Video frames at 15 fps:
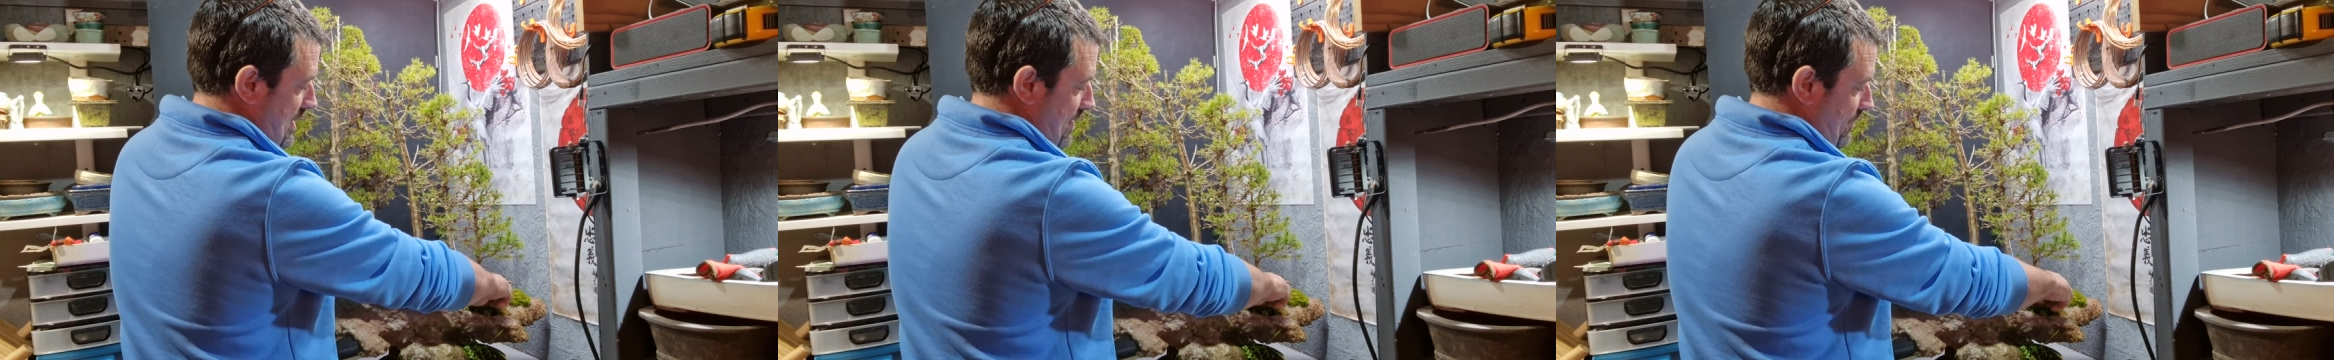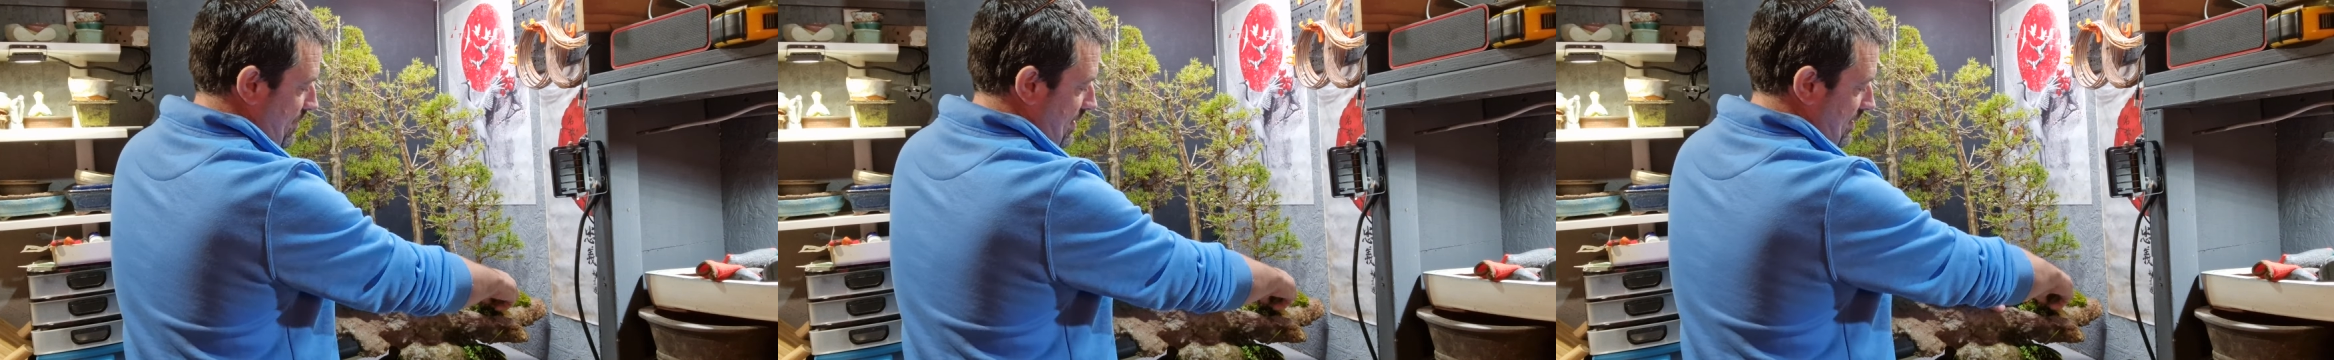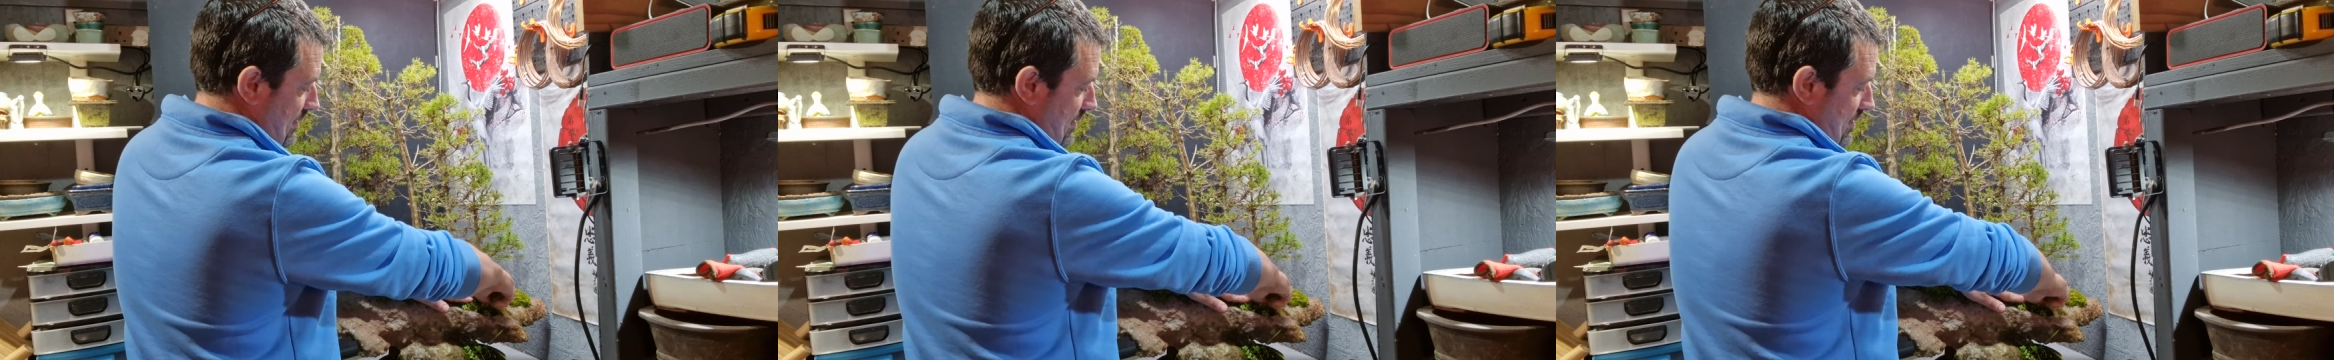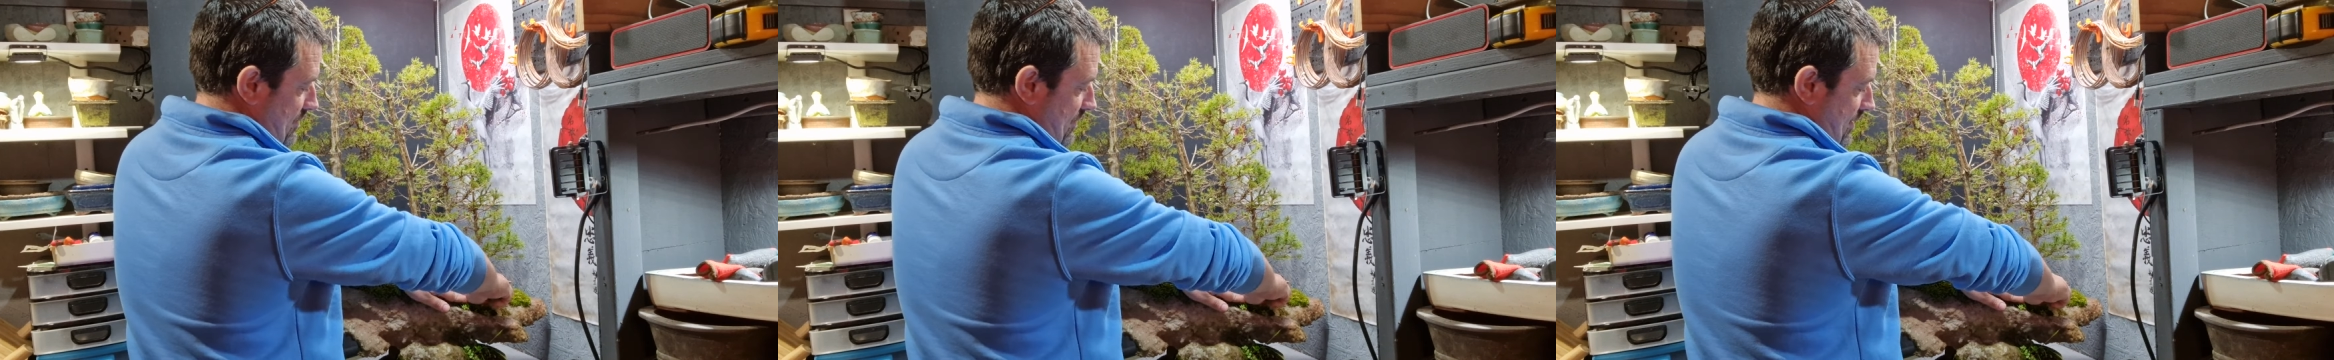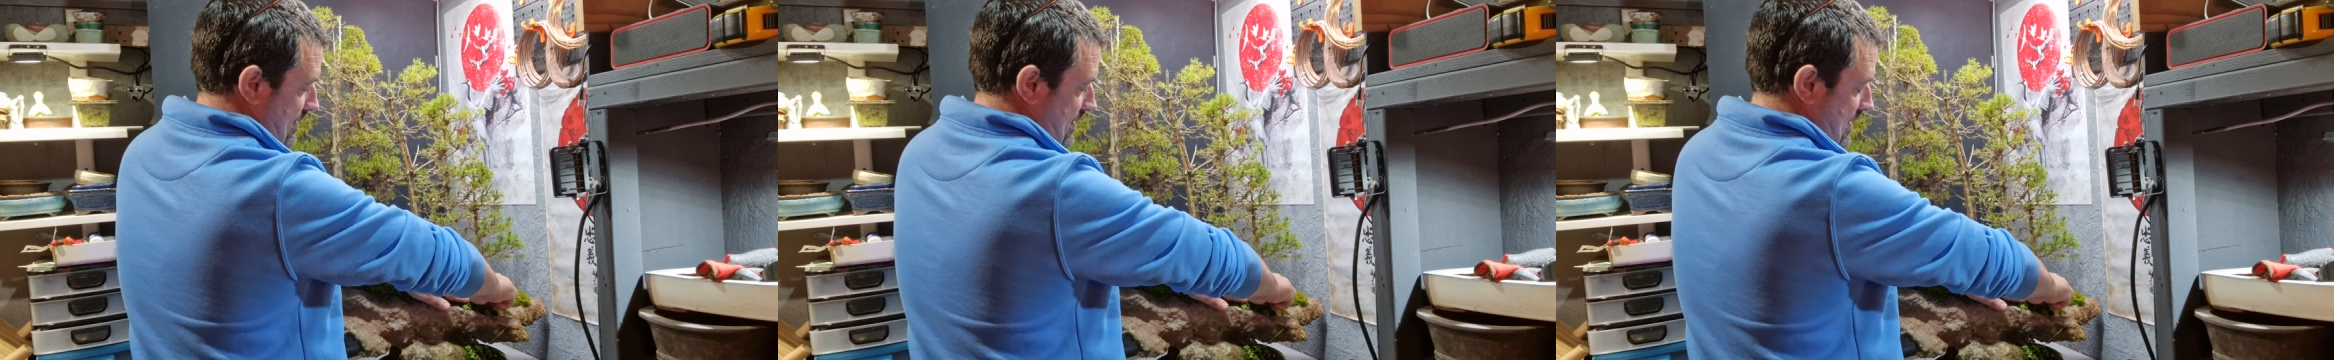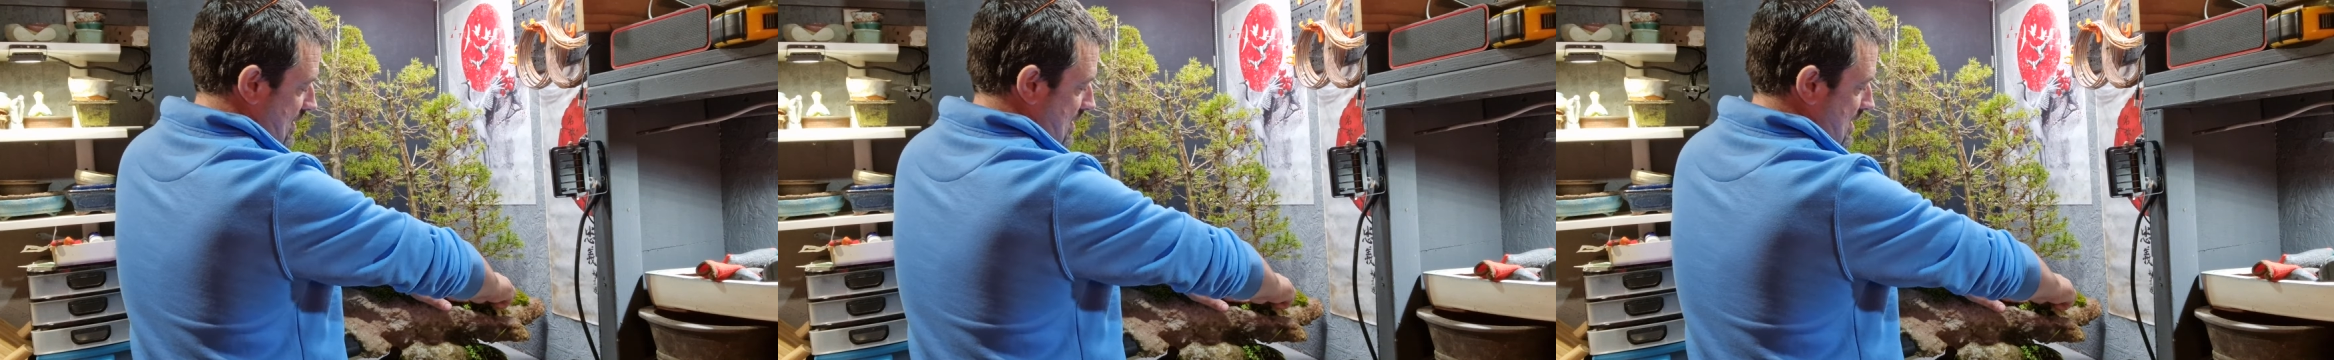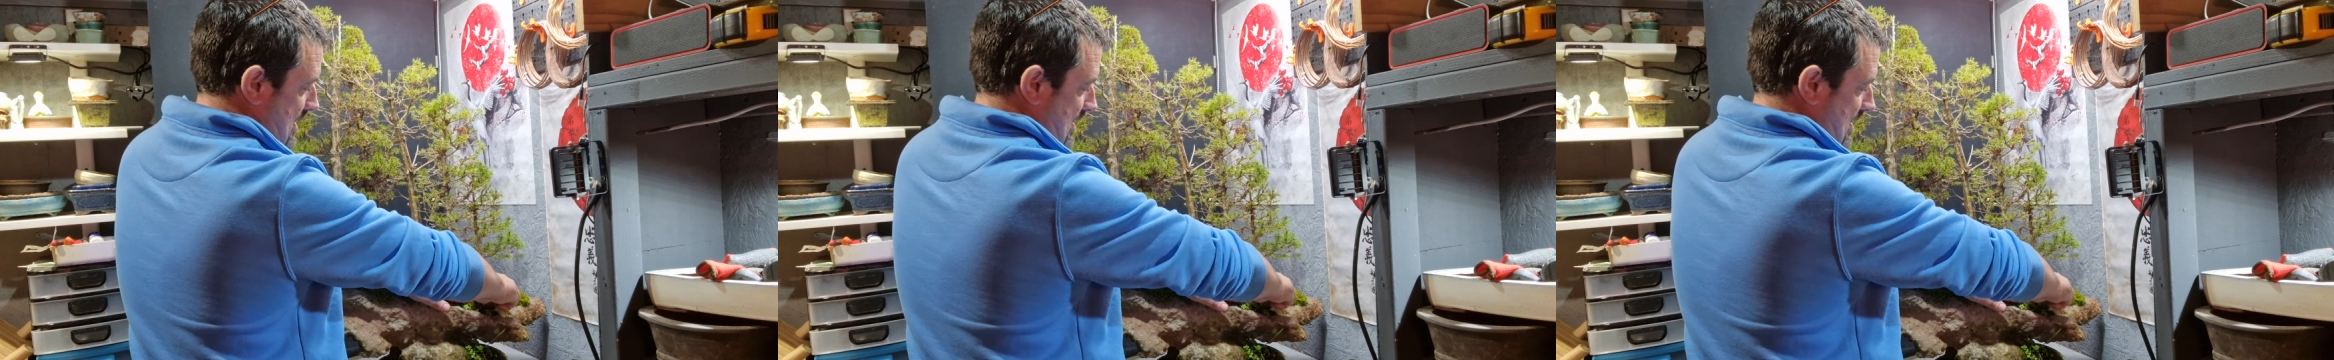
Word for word: kept building up thin